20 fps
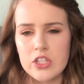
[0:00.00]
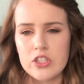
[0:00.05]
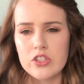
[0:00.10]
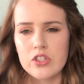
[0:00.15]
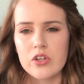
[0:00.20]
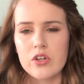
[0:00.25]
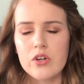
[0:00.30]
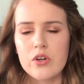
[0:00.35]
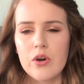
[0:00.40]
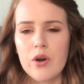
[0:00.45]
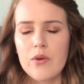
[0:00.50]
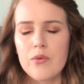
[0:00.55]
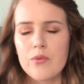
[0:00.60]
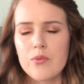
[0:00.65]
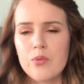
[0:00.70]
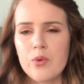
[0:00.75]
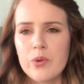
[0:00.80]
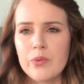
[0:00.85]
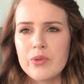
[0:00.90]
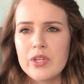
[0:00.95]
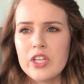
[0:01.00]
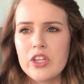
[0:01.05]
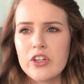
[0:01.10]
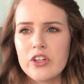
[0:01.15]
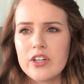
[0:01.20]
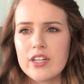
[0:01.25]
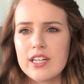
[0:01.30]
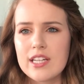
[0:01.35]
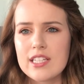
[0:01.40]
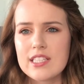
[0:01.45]
So what we
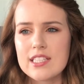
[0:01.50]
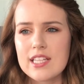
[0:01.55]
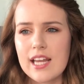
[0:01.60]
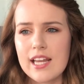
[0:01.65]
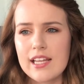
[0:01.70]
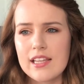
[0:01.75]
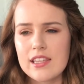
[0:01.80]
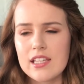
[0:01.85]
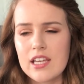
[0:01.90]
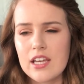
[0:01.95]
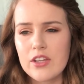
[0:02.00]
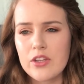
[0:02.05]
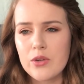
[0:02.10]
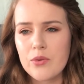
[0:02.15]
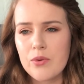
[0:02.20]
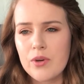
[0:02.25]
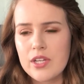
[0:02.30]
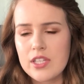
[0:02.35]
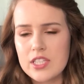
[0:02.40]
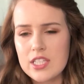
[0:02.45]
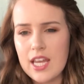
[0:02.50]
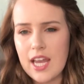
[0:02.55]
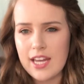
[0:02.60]
learned is the other ones